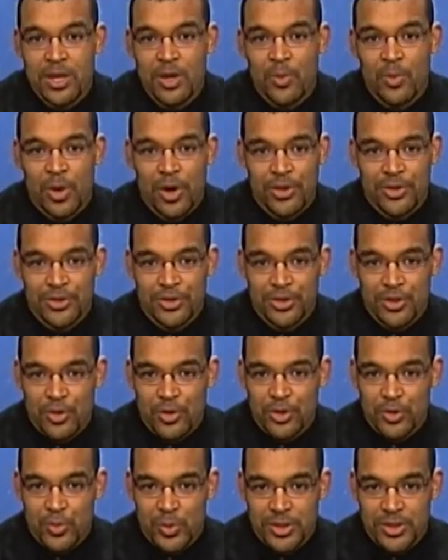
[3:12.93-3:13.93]
Well, the
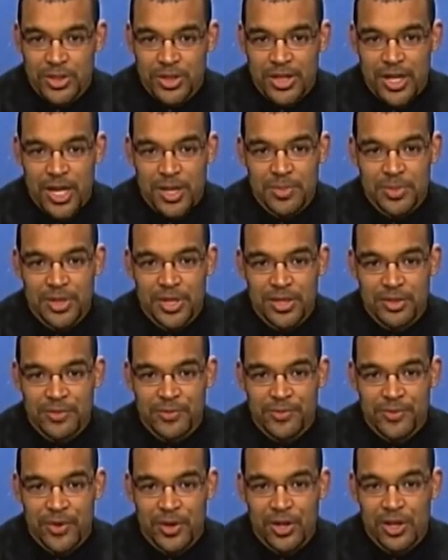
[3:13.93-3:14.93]
snow has once again begun to
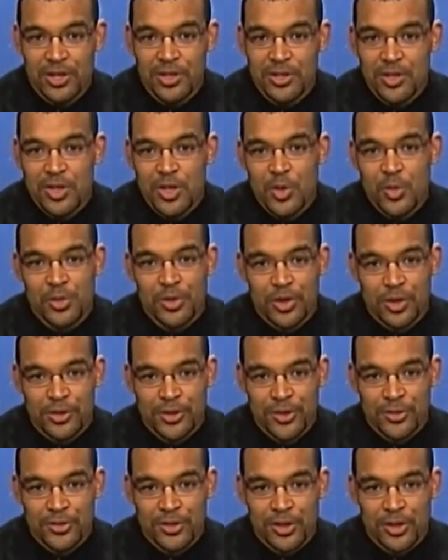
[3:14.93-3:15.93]
fall. With a
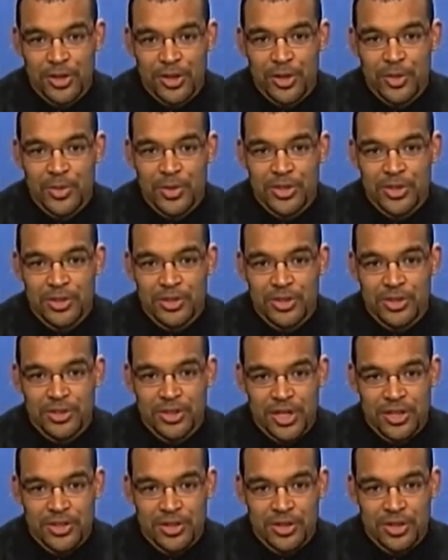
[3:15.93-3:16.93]
closer look, we turn to
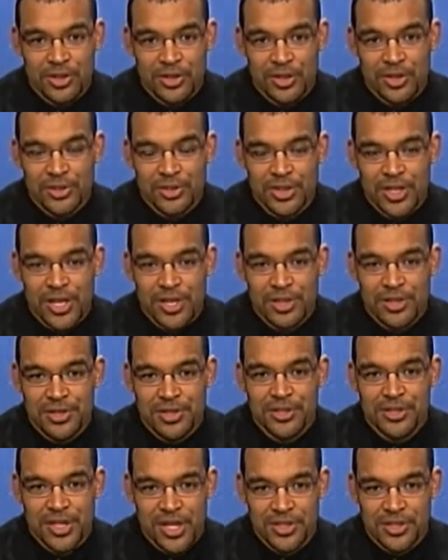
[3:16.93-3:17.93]
Jessica Gulseth.
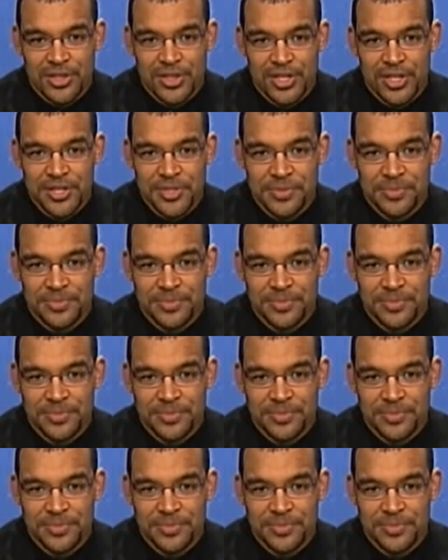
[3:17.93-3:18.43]
Jessica?